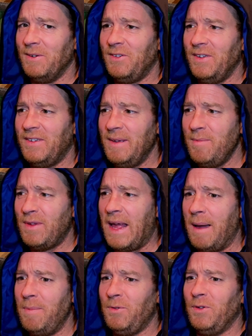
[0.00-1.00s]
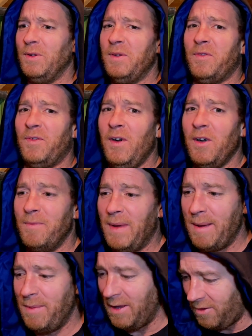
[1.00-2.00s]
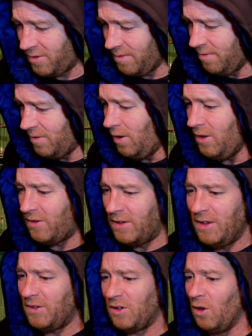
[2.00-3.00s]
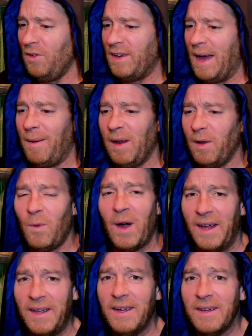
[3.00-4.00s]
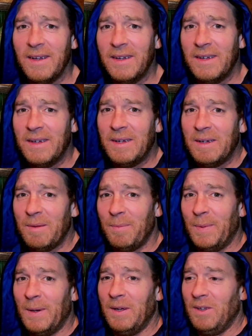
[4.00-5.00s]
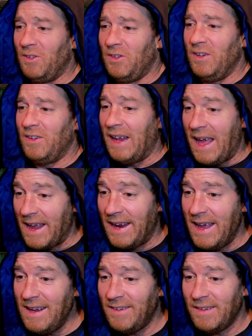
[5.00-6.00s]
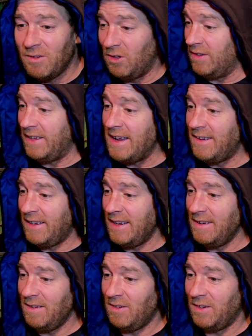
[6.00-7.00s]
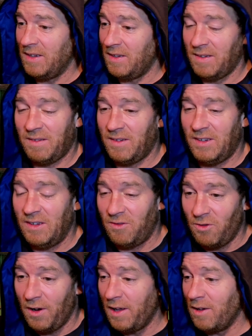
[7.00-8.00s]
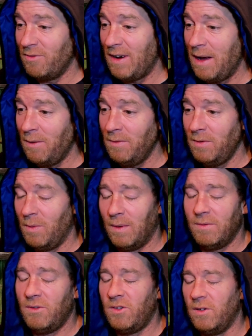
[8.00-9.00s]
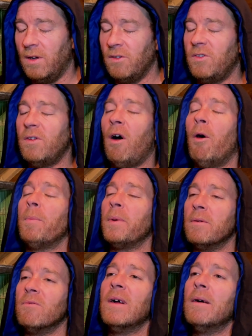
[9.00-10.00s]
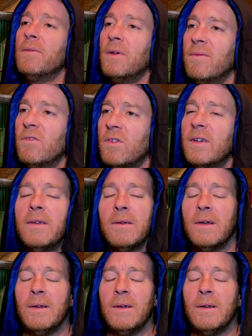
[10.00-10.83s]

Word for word: She seems absolutely fine. Maybe it's nice that it's gone now out the way. But she's laying eggs, she's eating, she's she's running around. Well, she's not, she's hopping around, obviously.